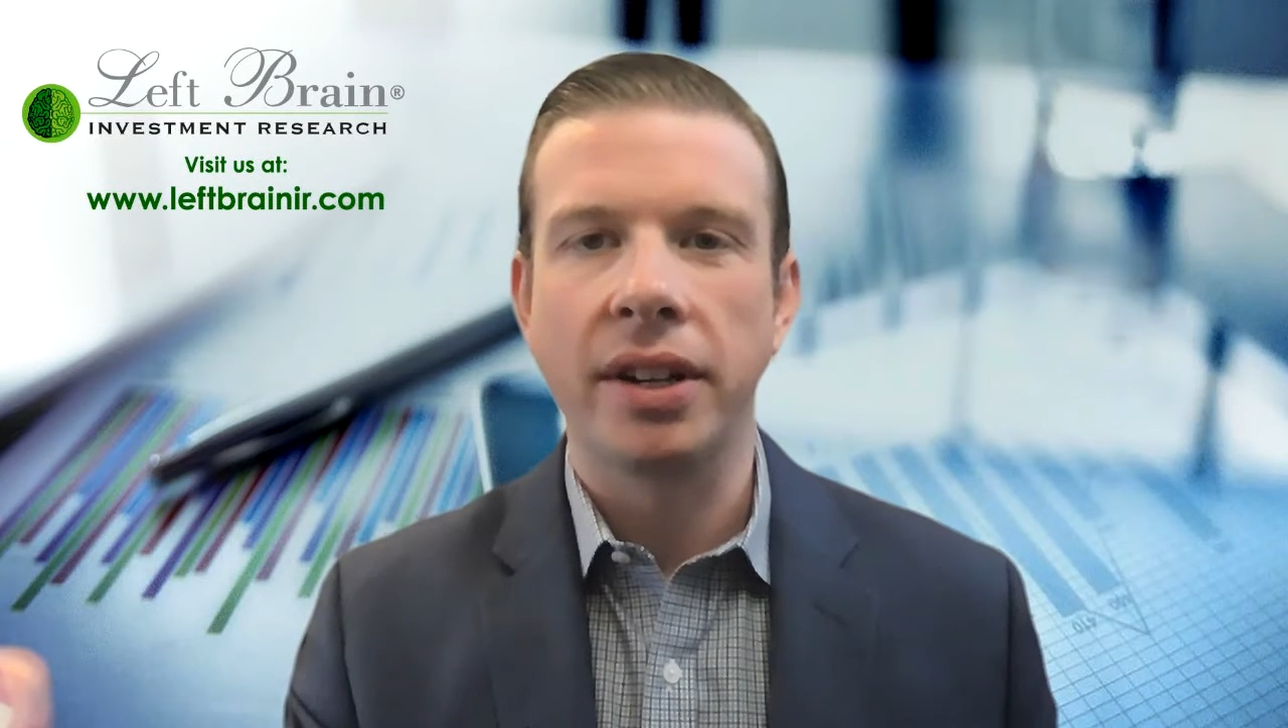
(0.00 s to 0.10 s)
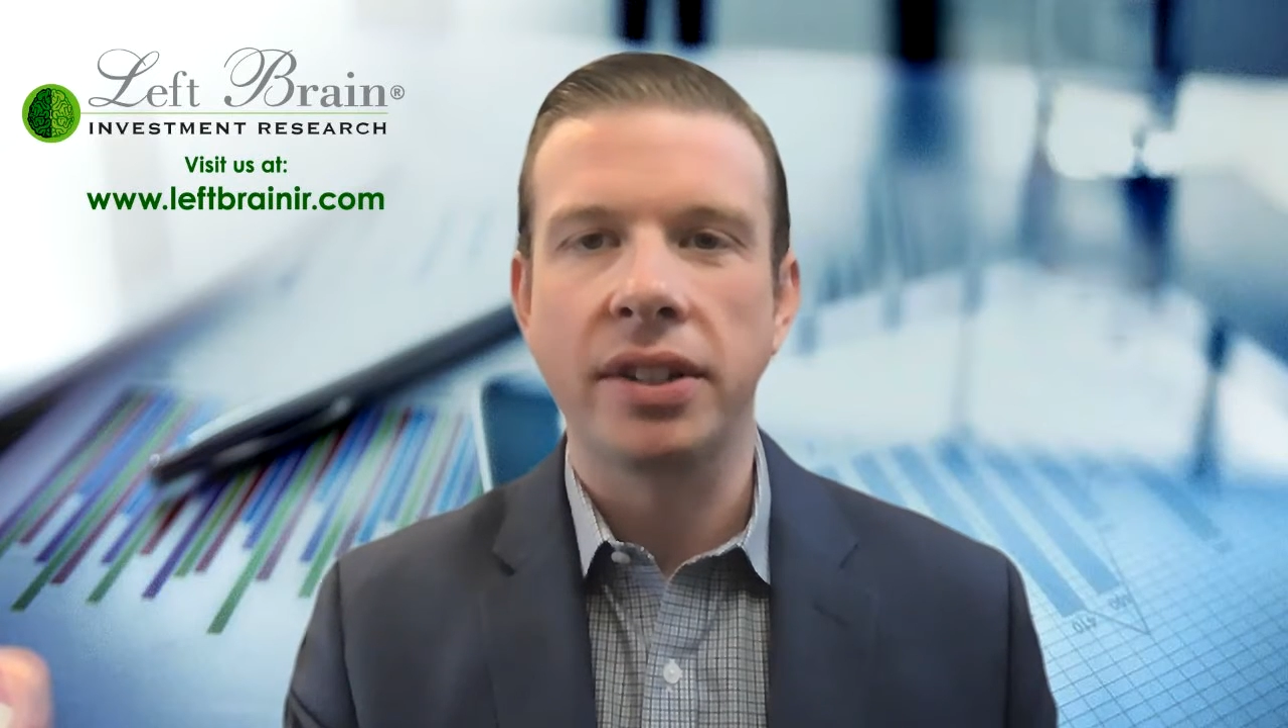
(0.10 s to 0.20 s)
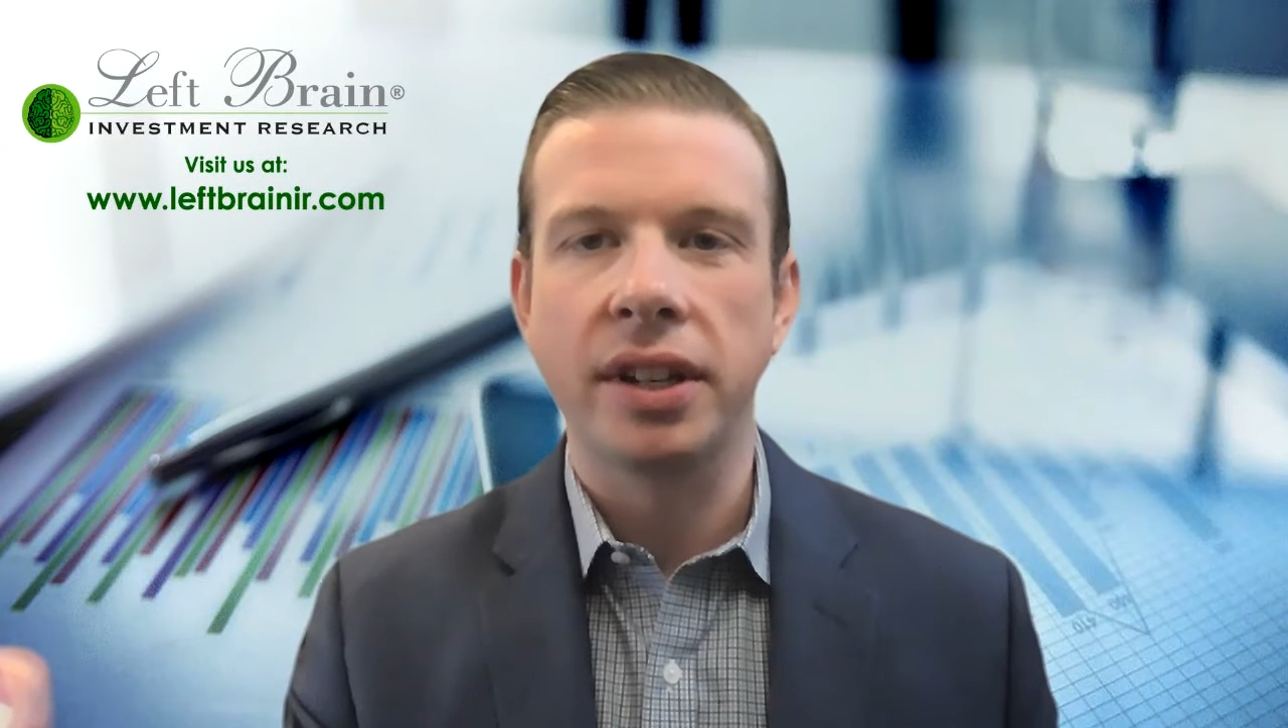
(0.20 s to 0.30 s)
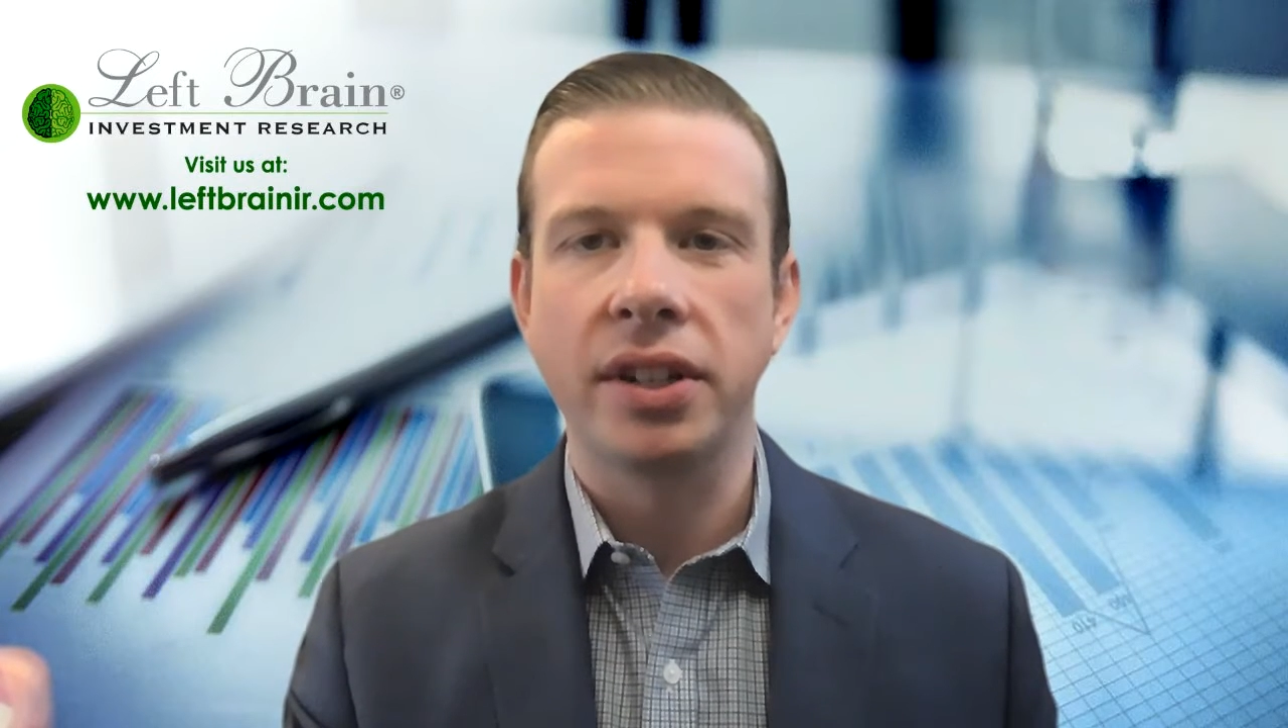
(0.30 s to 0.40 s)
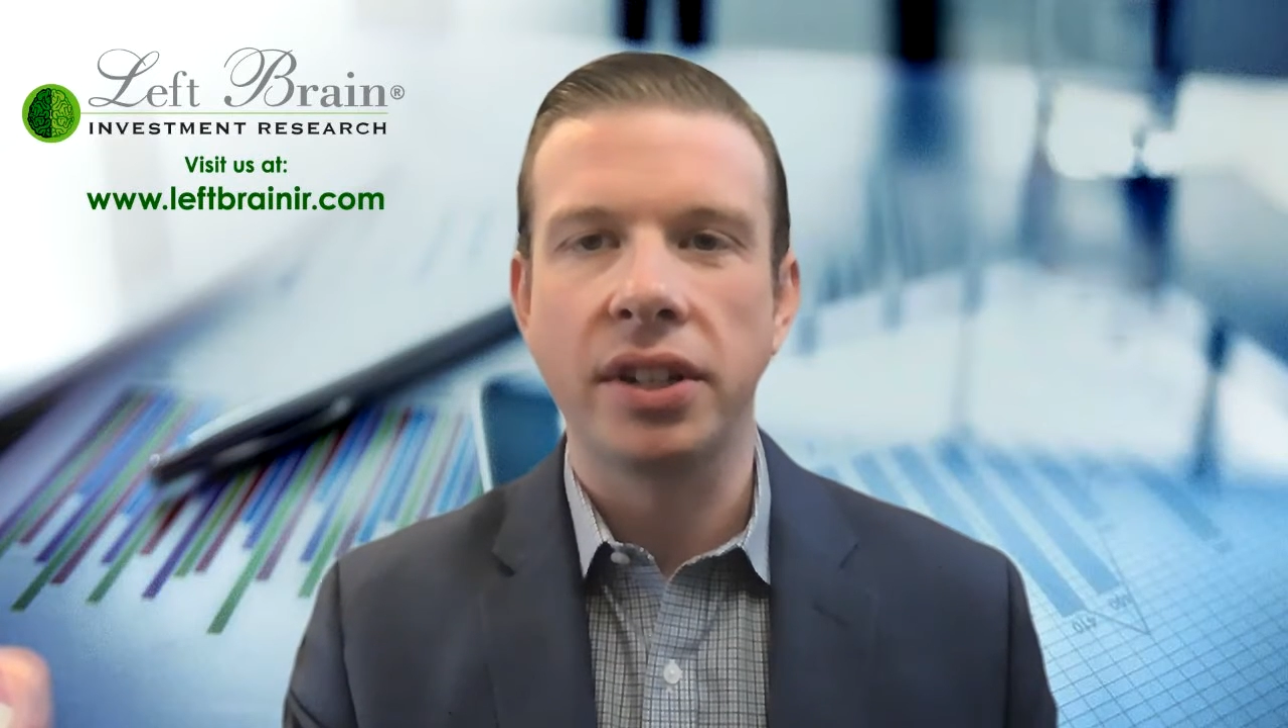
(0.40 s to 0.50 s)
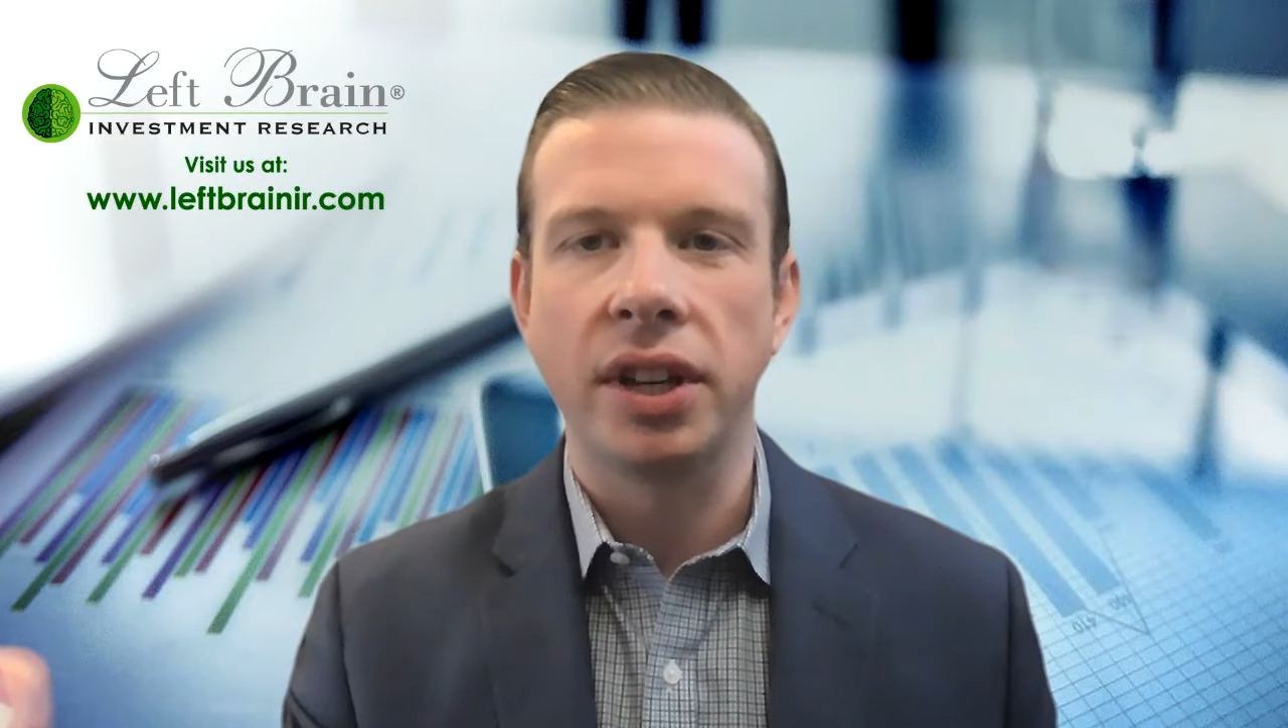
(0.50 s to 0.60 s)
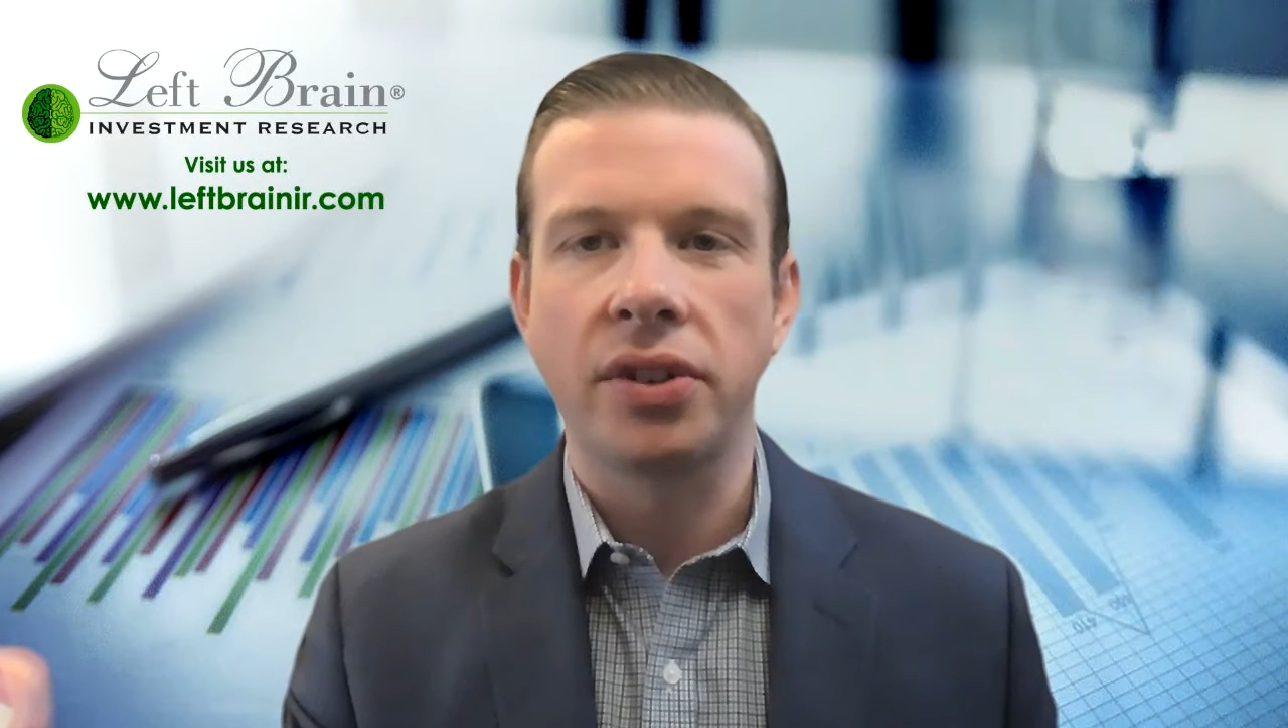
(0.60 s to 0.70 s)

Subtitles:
is the engine that